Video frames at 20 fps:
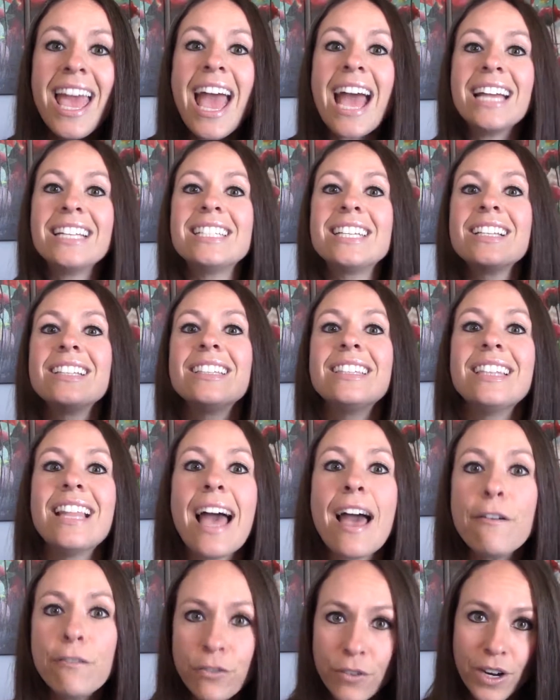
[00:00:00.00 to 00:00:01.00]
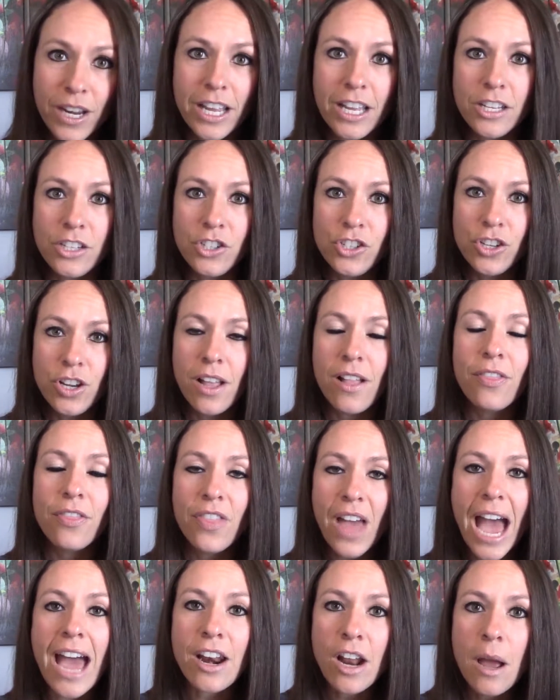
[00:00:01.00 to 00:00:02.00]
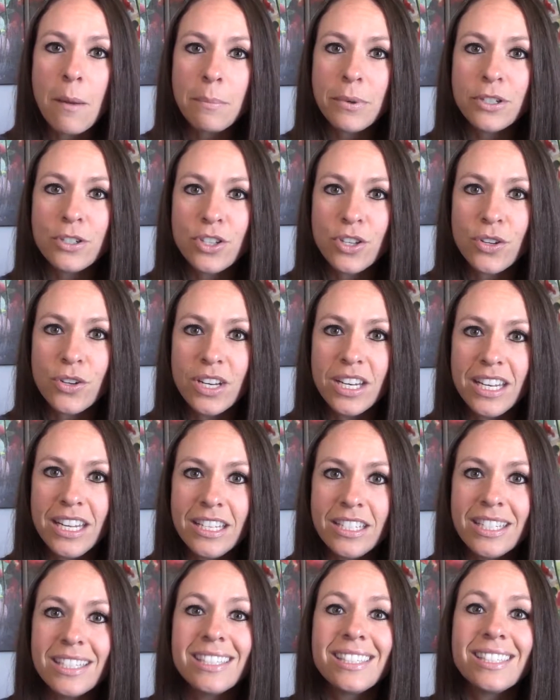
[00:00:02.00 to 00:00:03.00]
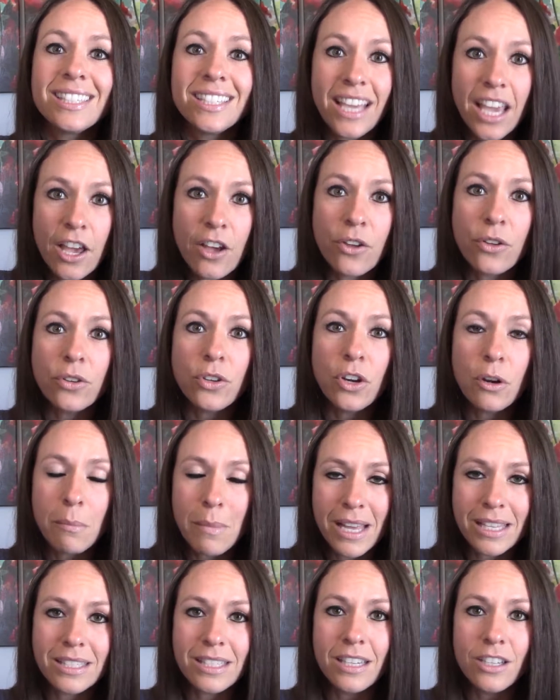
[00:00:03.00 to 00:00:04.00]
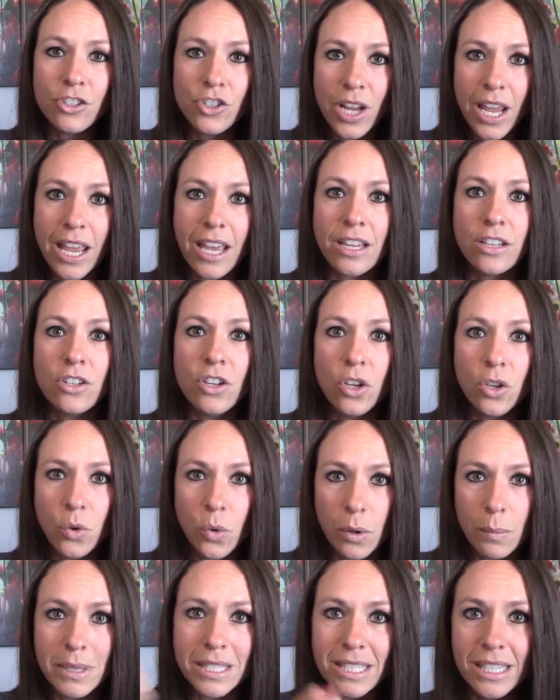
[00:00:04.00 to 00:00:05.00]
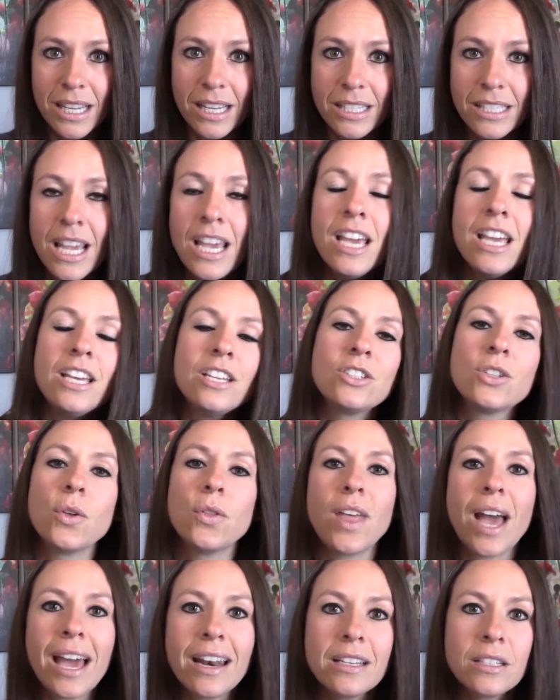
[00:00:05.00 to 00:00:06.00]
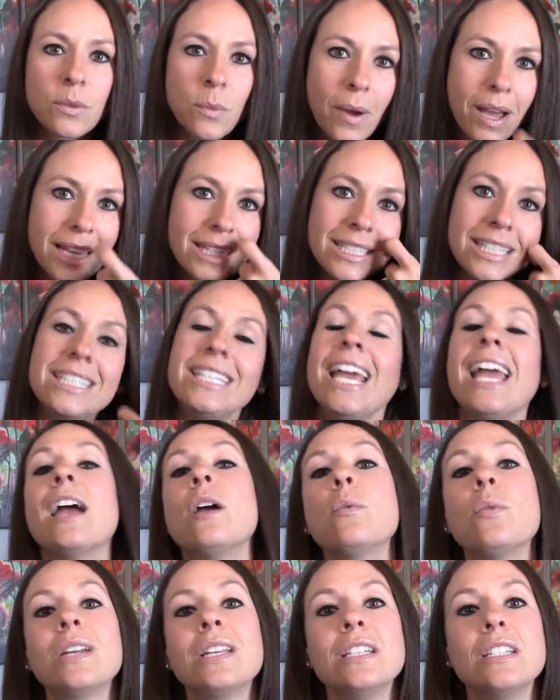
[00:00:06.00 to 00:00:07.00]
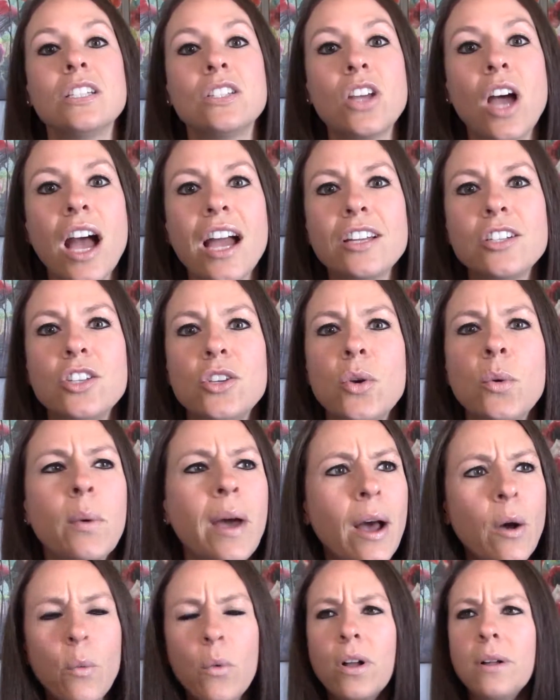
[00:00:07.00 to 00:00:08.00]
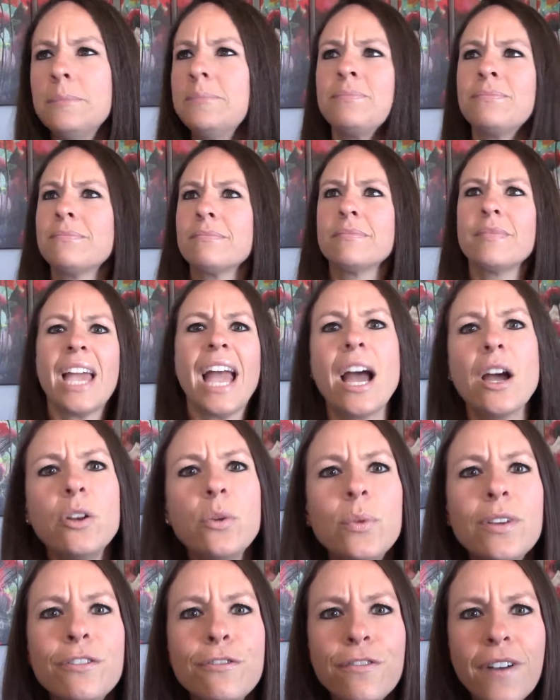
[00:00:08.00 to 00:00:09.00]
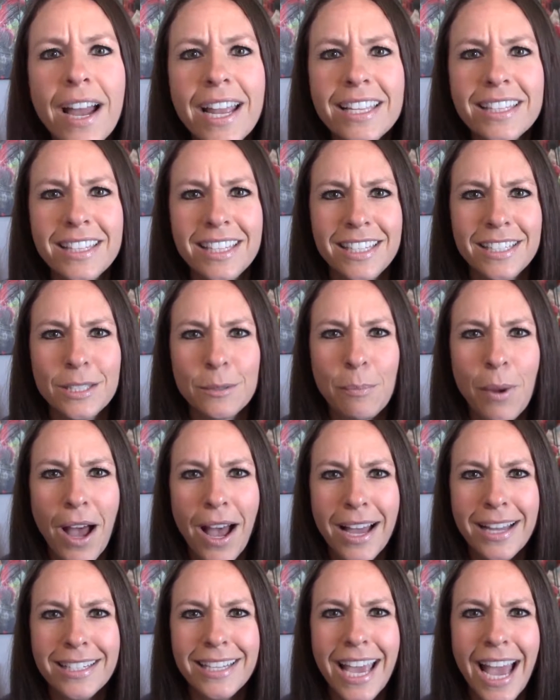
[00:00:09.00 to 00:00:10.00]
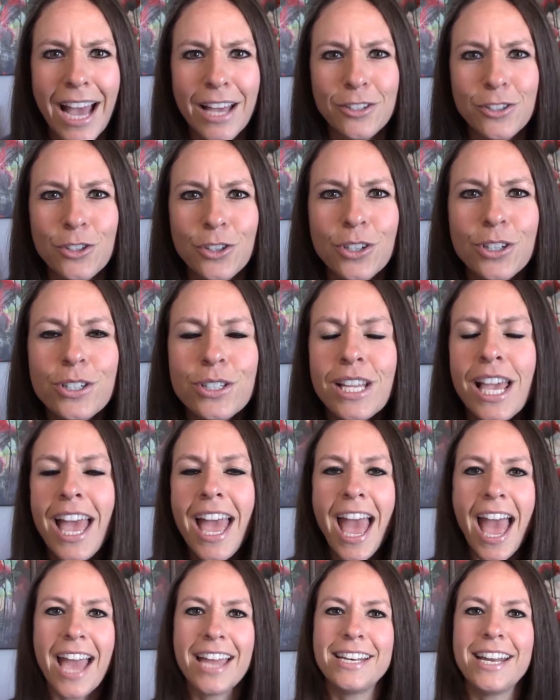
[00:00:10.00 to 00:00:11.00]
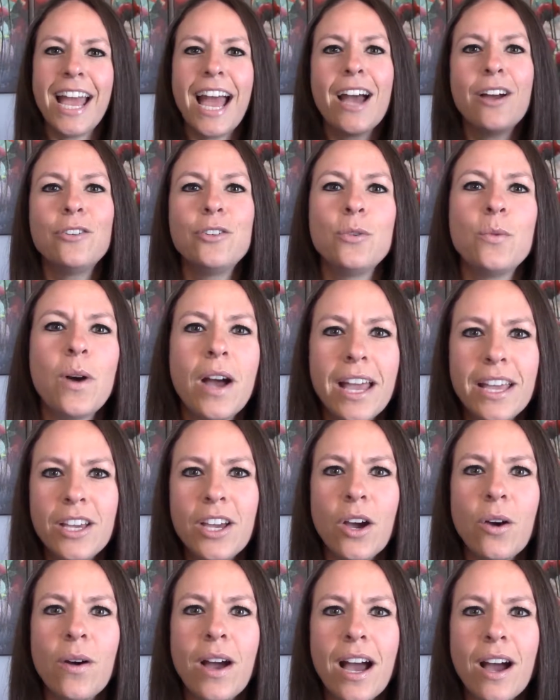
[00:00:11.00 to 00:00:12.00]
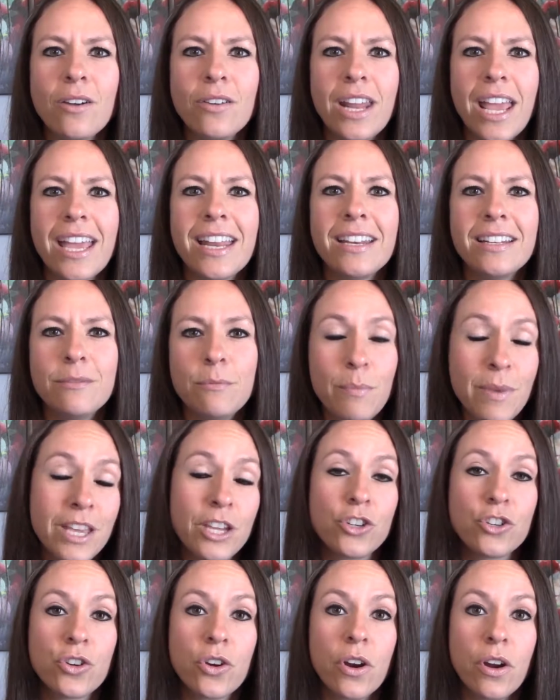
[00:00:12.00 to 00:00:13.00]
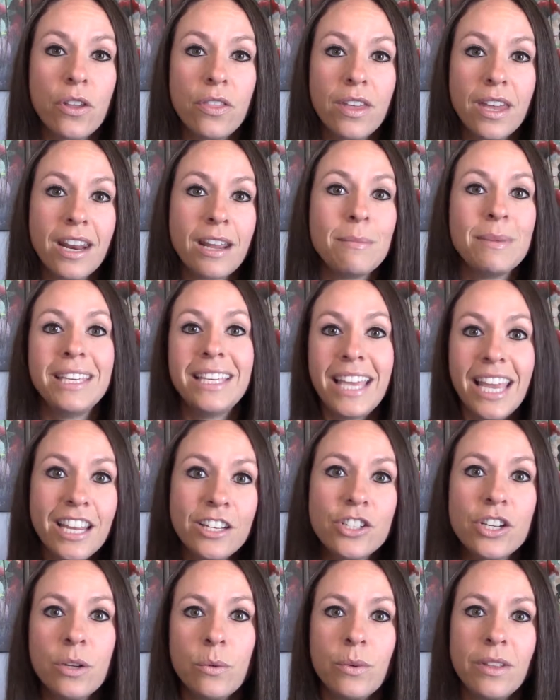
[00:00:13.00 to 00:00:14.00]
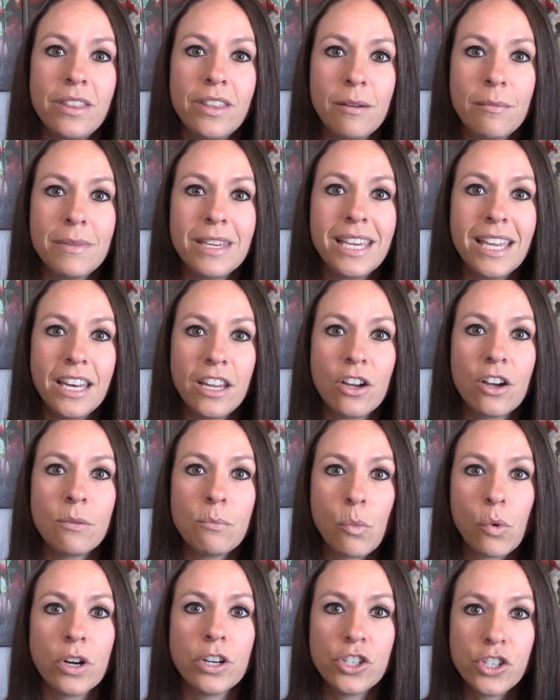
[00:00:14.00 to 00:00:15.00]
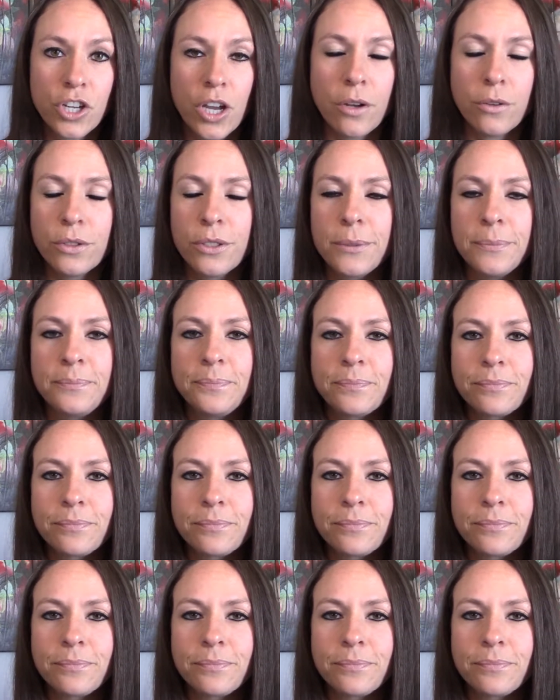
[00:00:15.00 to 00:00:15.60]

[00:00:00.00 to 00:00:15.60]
and to leverage that opportunity to scale your message and your business. So that is why today I wanted to talk to you about, well, how do we find these podcasters and how do I go out and make sure that I'm engaging with them and getting on more shows?